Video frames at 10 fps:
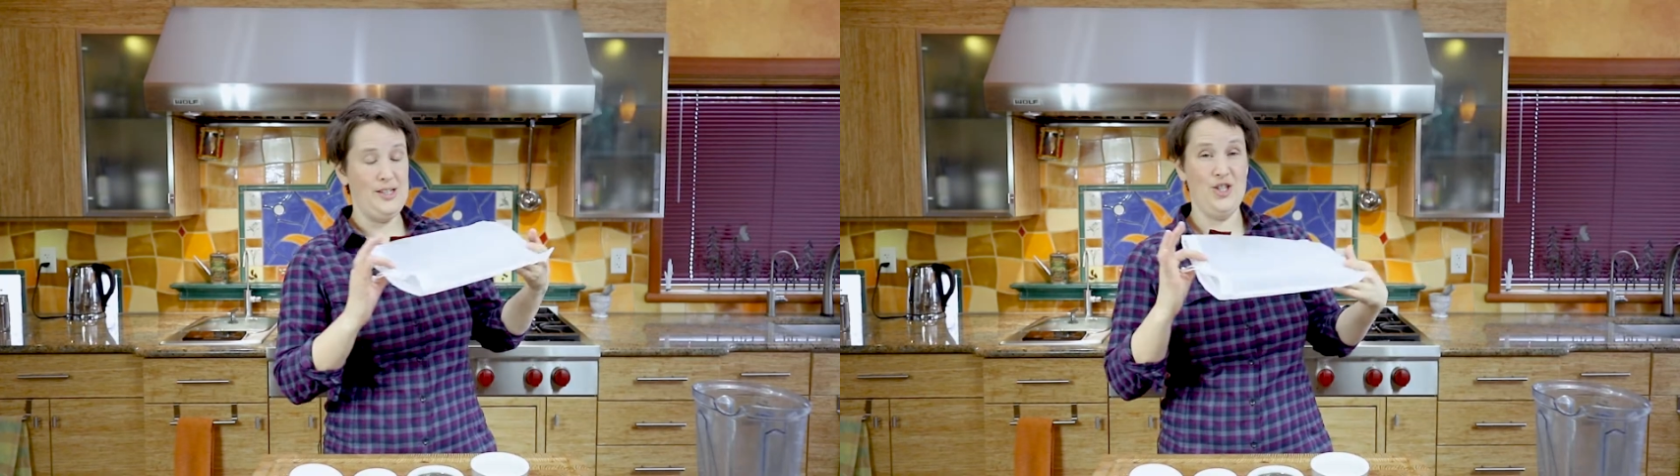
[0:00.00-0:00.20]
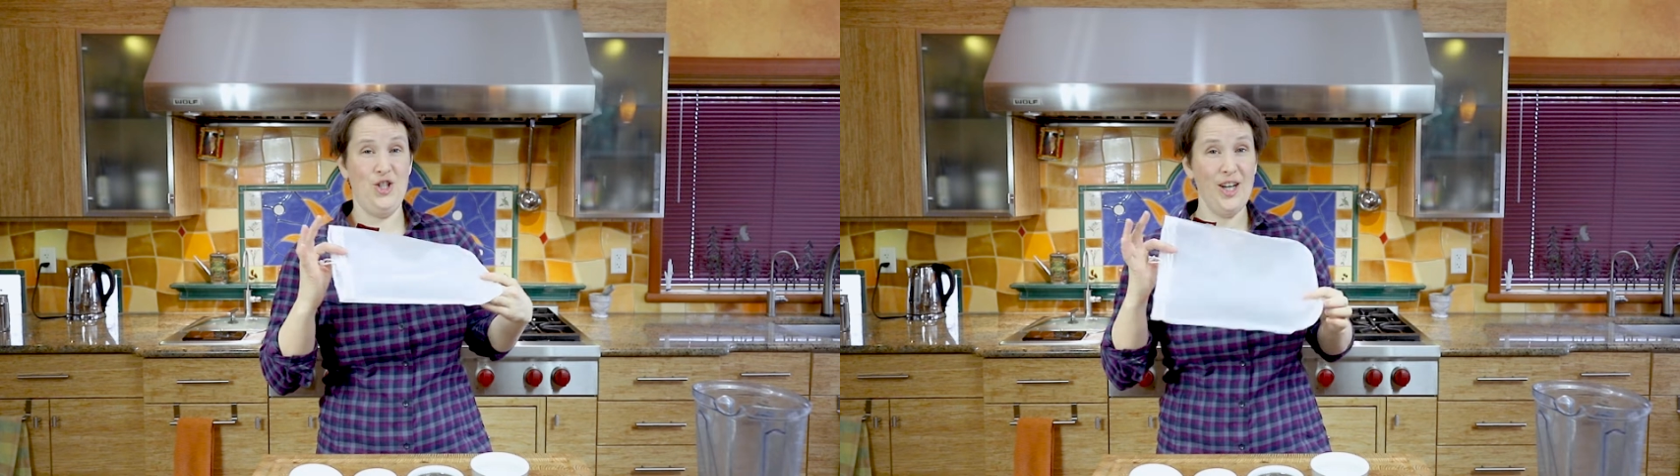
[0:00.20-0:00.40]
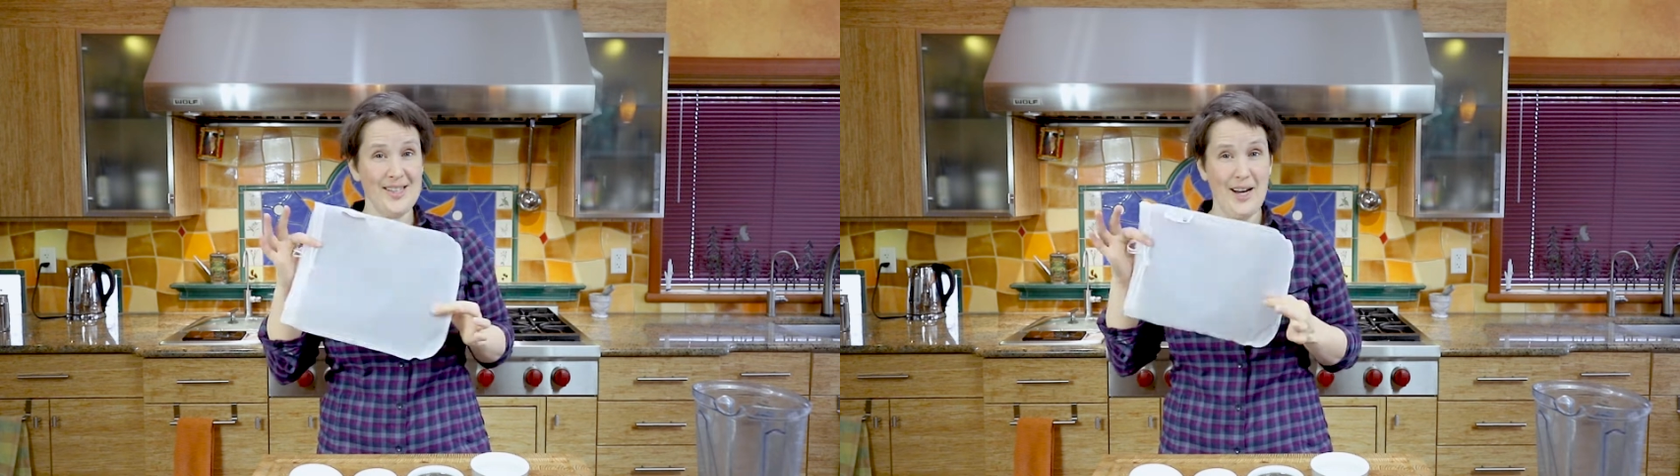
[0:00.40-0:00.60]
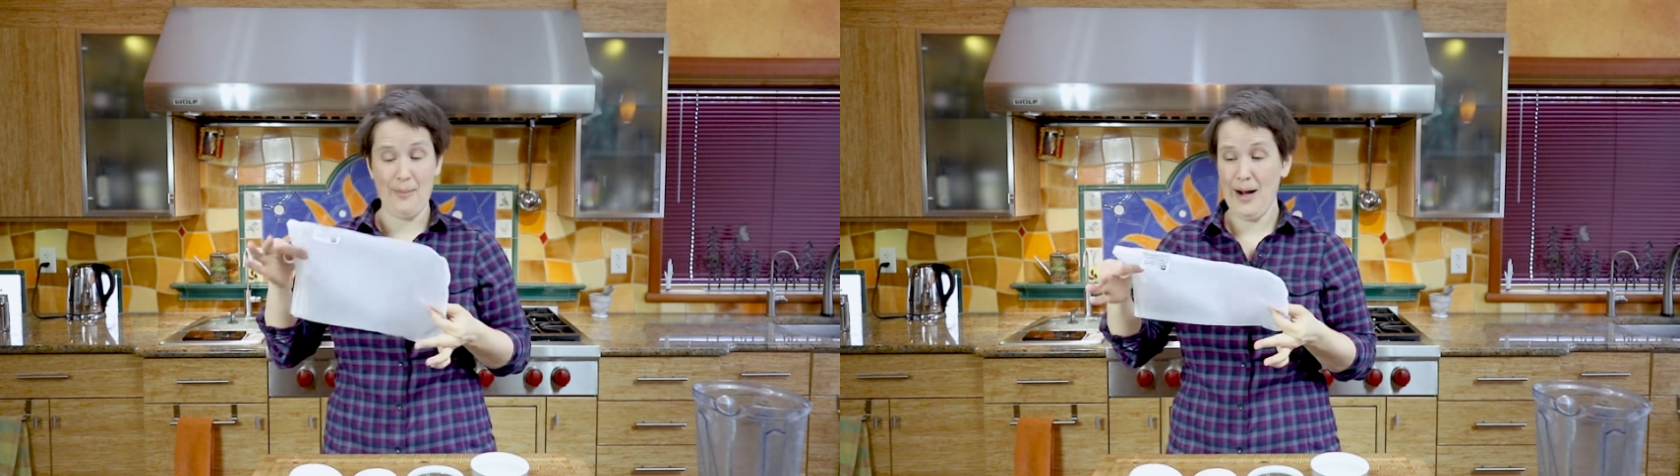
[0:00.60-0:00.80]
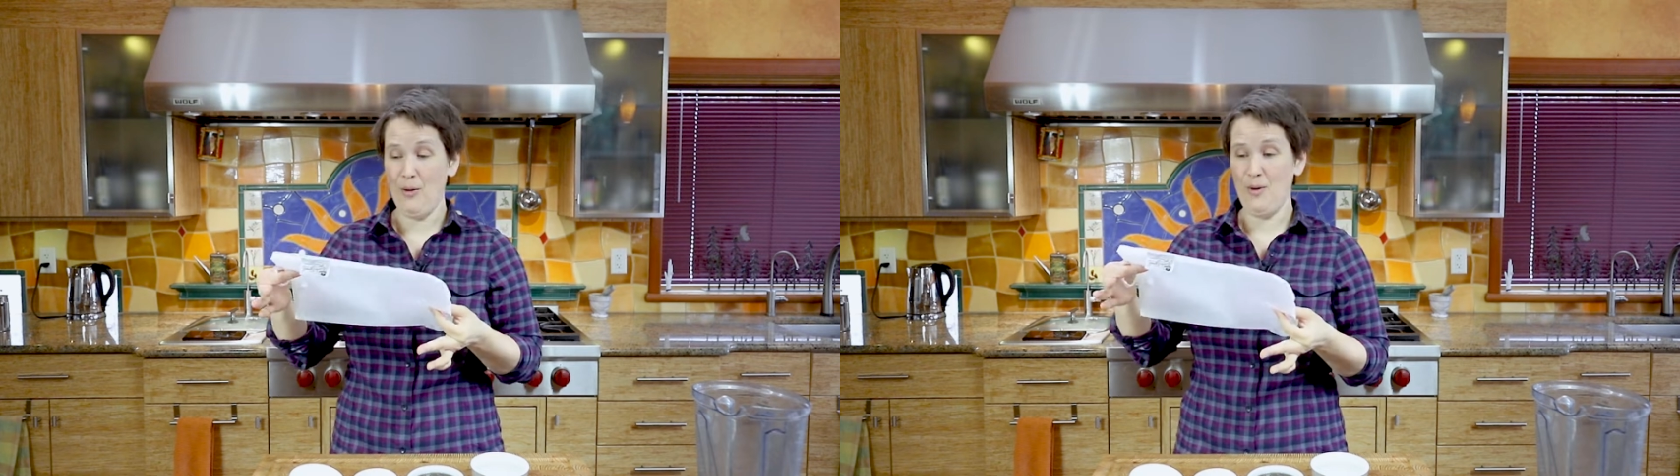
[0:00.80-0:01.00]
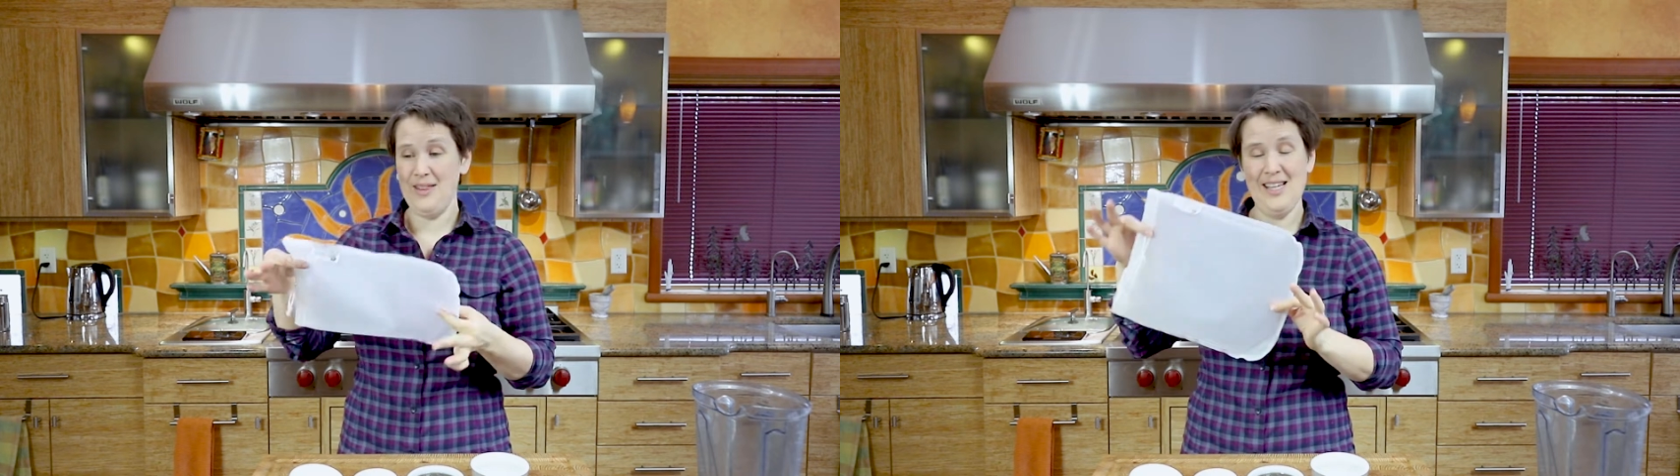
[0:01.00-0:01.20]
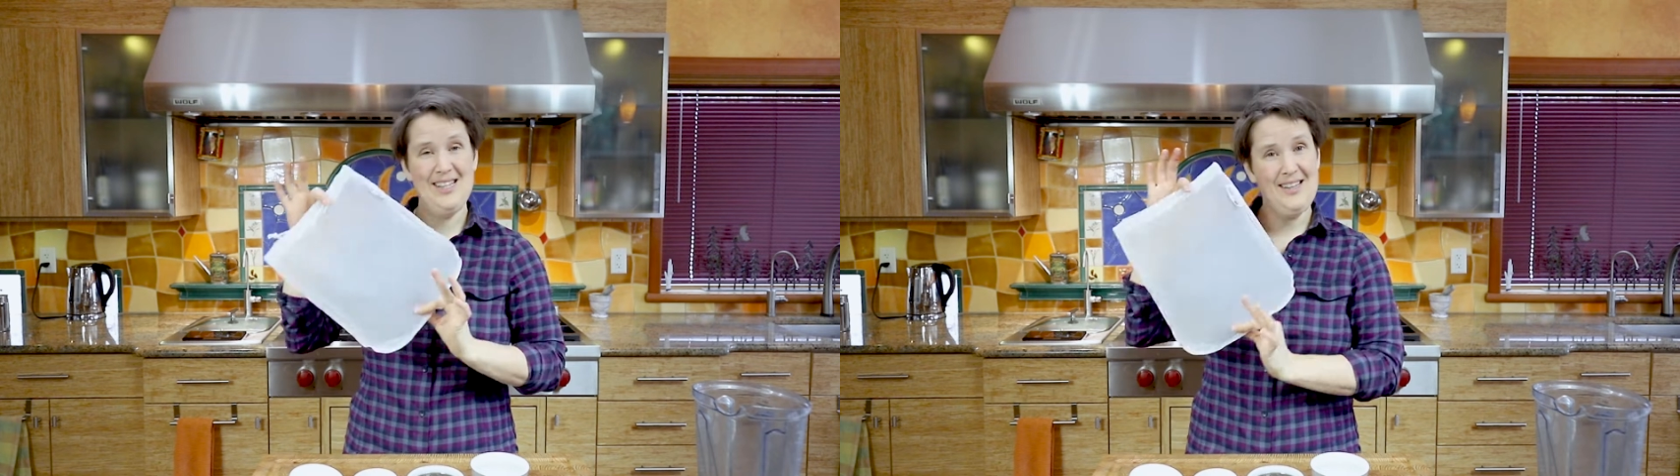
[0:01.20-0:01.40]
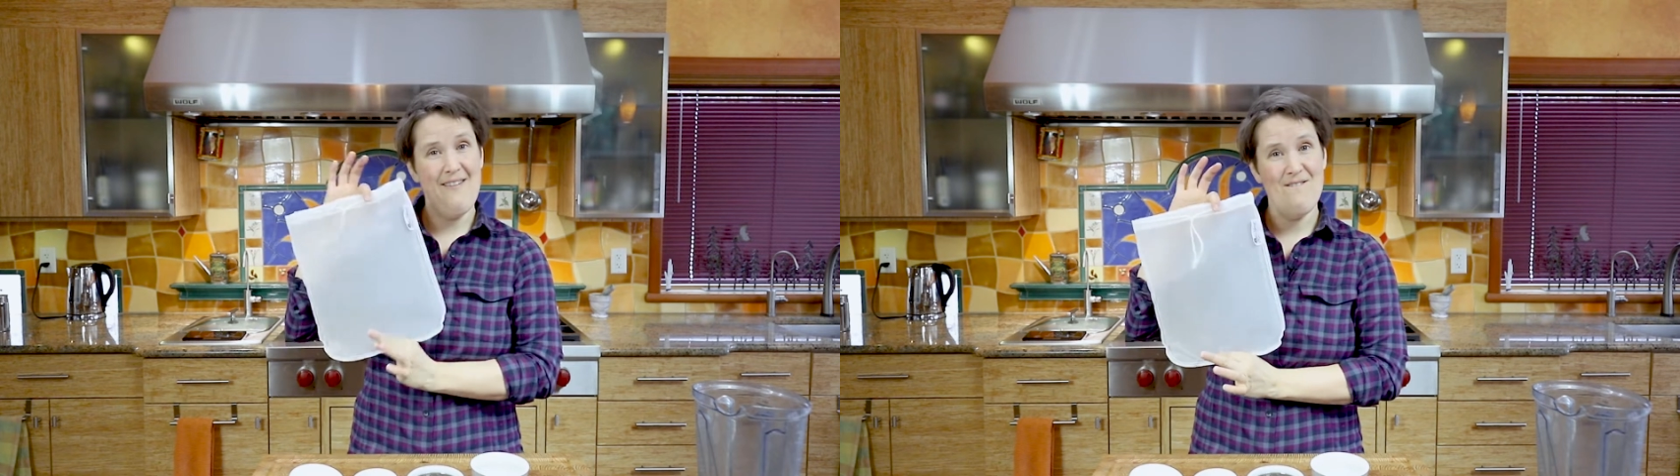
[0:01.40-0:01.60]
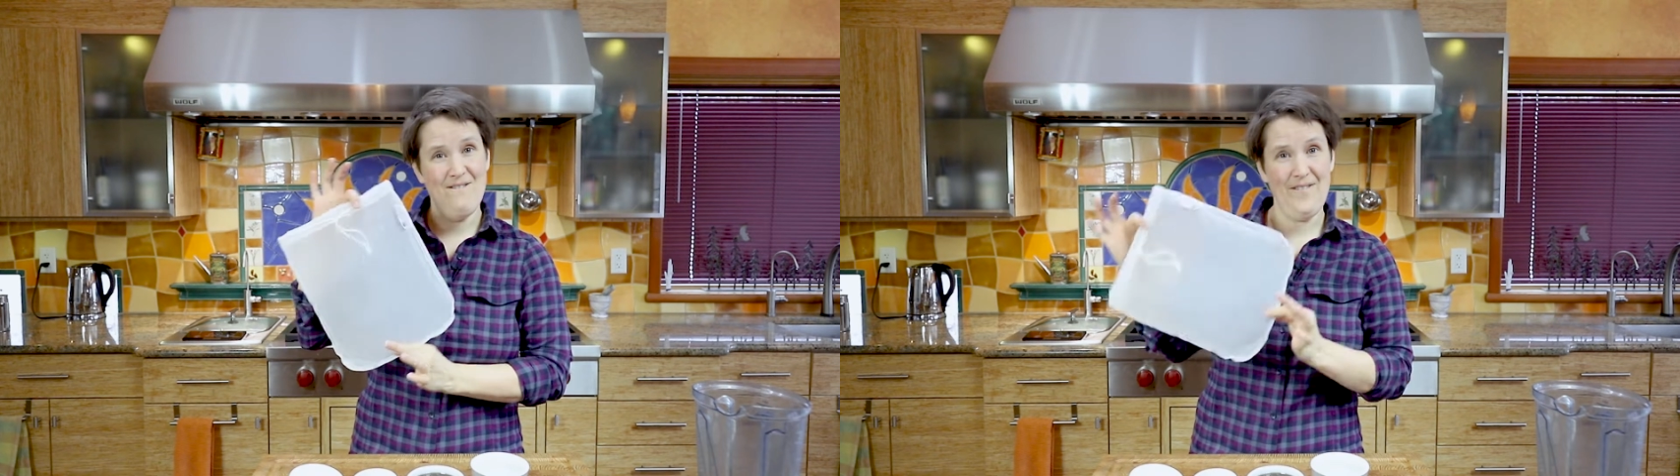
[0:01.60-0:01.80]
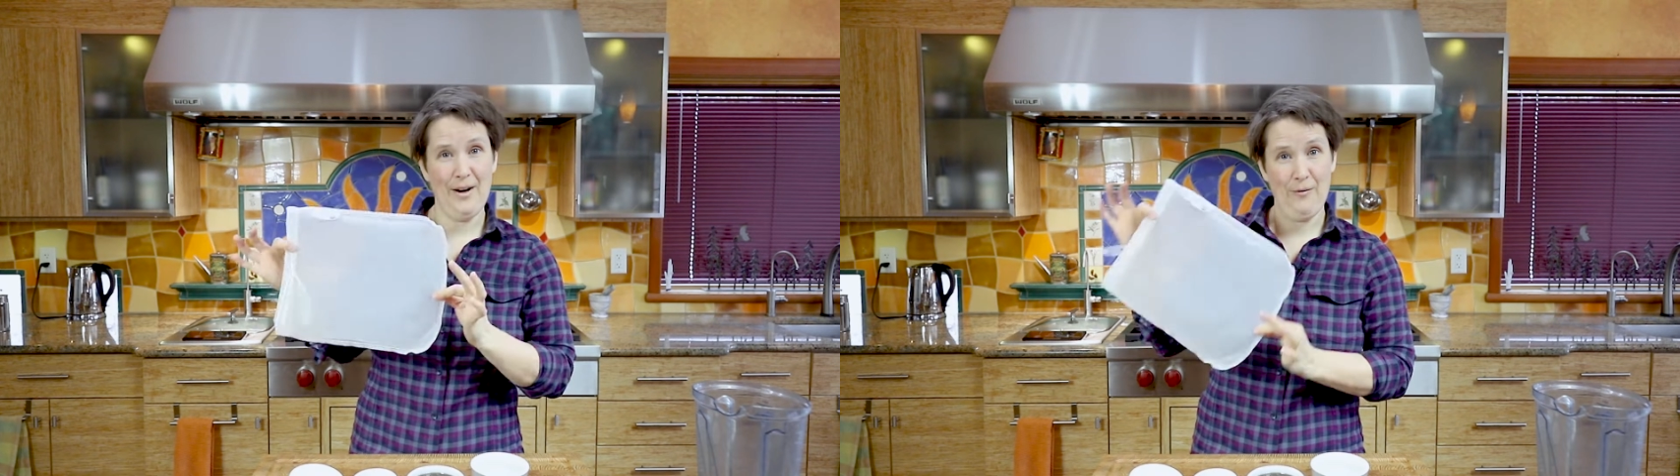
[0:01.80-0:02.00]
has just come out with
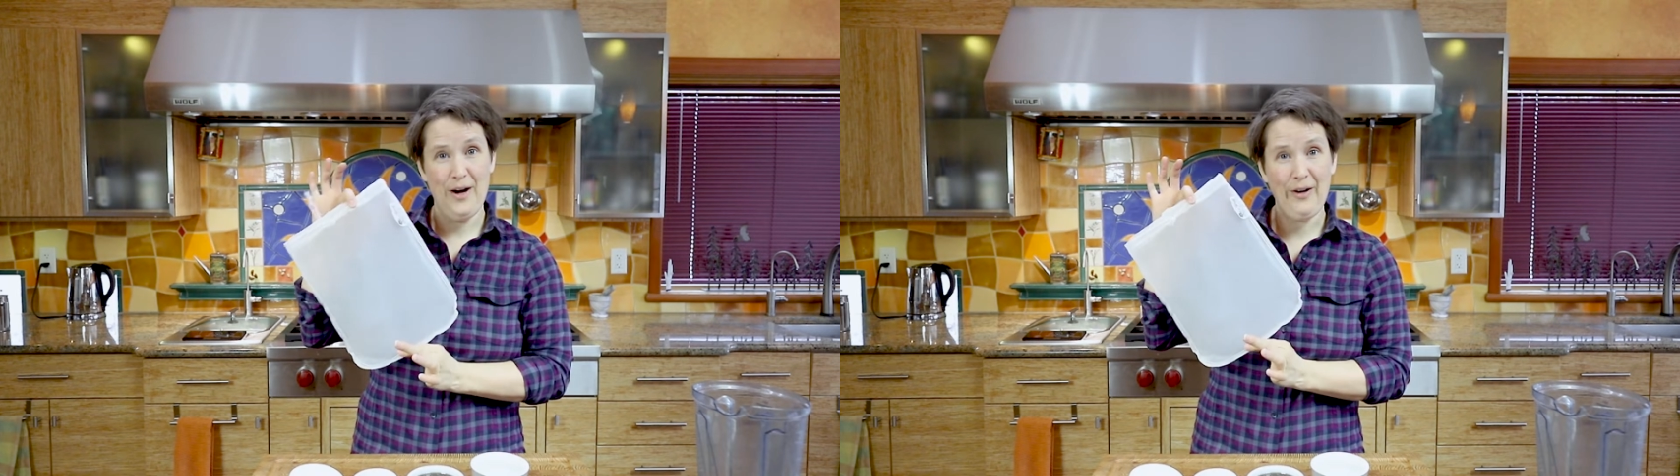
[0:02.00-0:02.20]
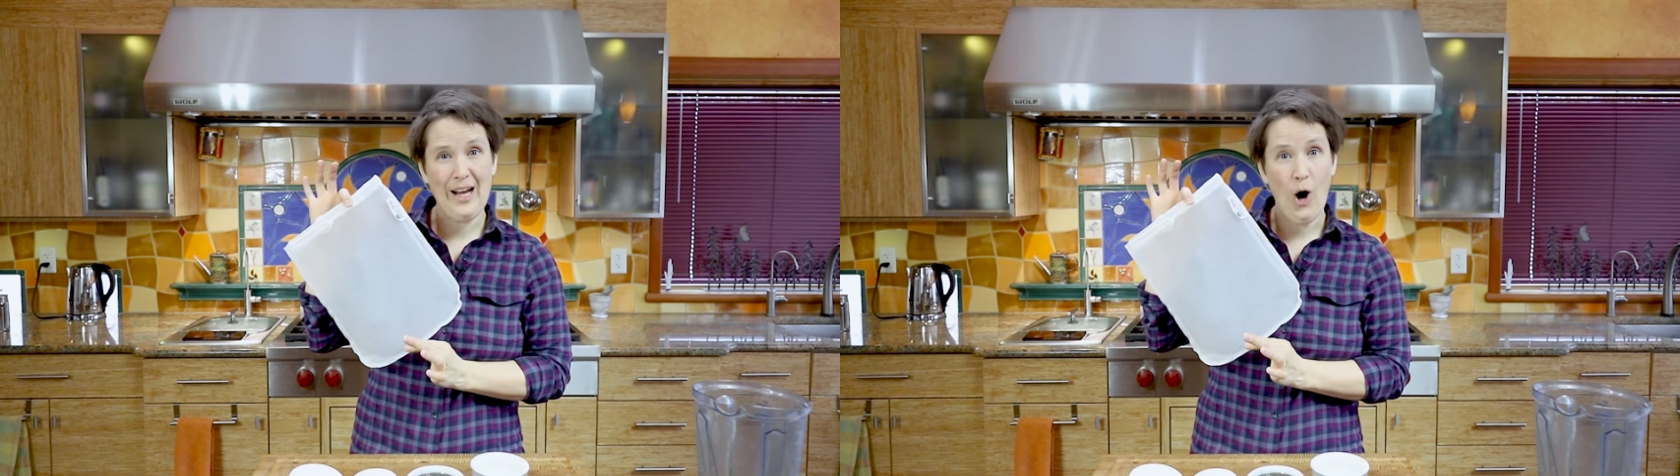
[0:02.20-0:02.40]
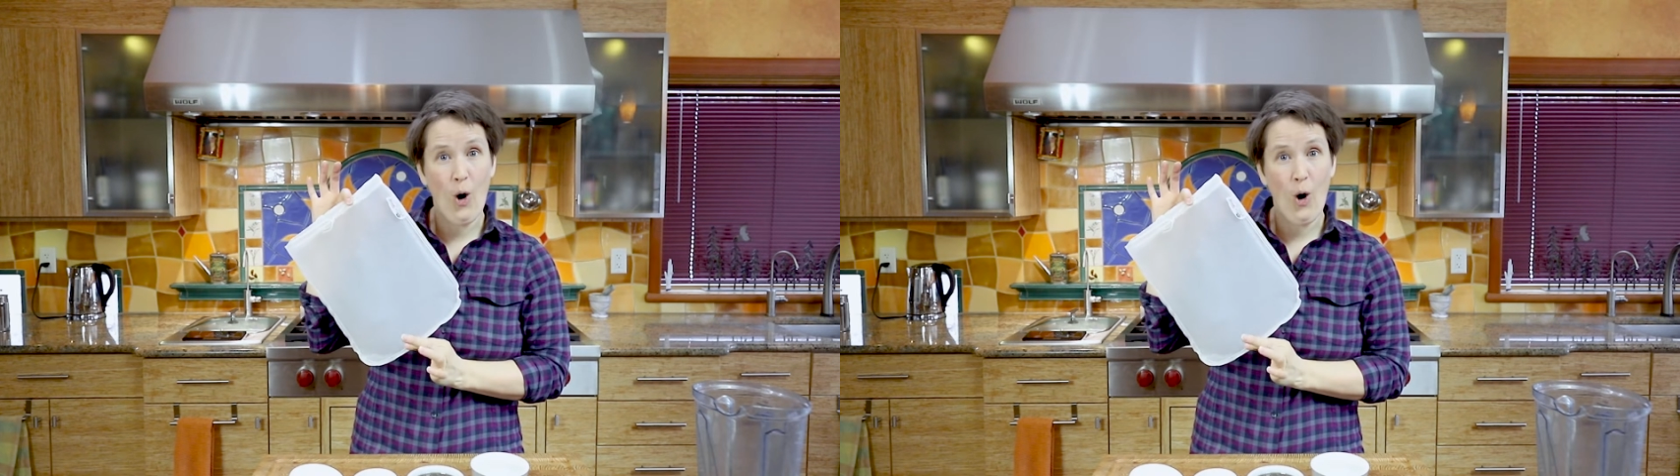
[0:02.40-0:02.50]
their very